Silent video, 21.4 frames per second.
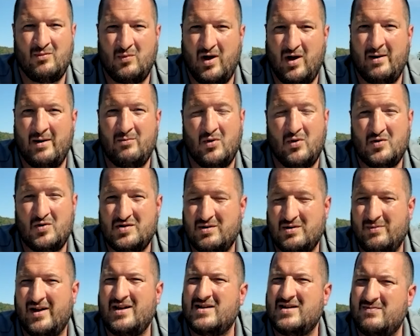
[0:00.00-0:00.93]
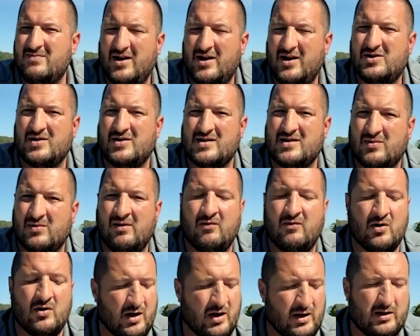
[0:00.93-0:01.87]
on most of my inspections, believe
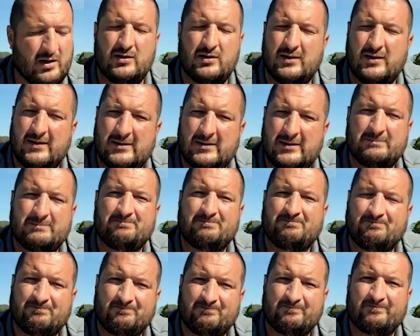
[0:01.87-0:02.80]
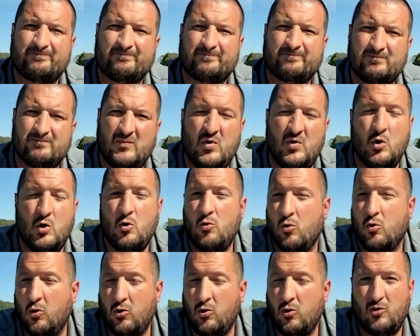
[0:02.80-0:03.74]
it or not. New,
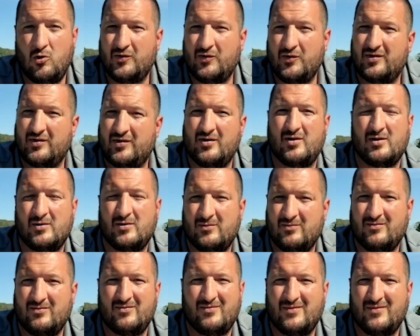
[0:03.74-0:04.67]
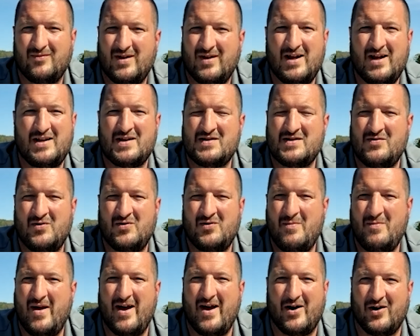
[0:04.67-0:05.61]
old, it doesn't really
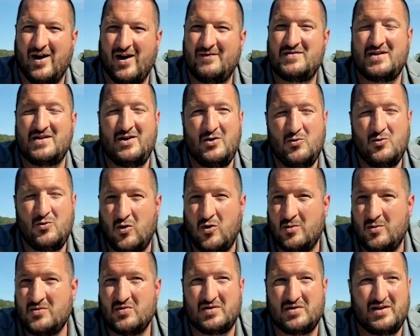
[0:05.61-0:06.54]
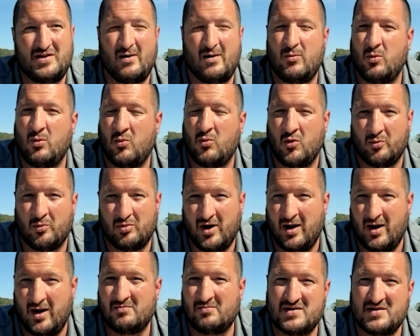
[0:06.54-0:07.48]
matter. I've seen new homes with terrible mold
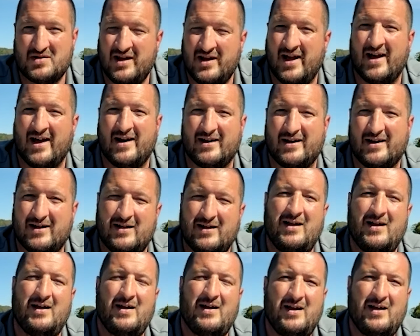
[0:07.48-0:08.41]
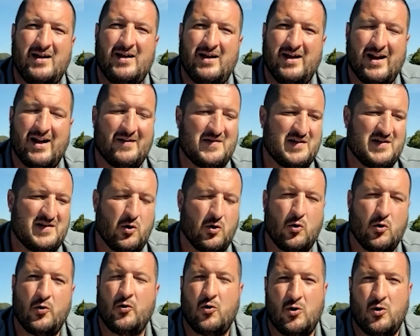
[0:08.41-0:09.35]
problems in the attic. I've seen
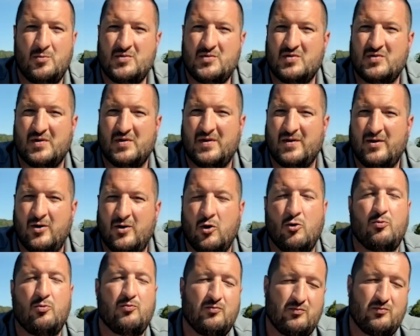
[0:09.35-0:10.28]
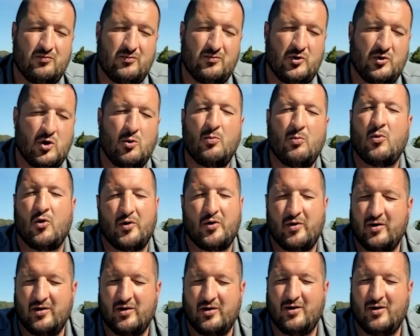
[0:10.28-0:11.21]
old homes with no
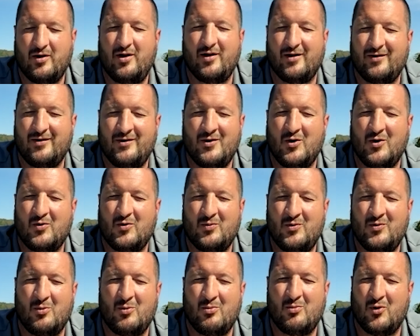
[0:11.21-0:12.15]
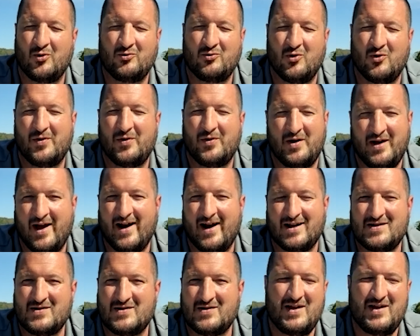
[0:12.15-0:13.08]
mold, no mold growth in the
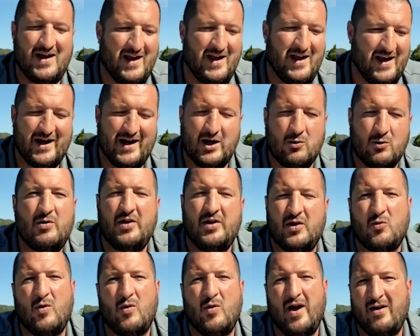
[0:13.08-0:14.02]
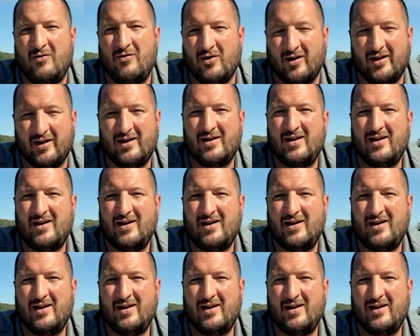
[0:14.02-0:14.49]
attic. So it can go either way, really.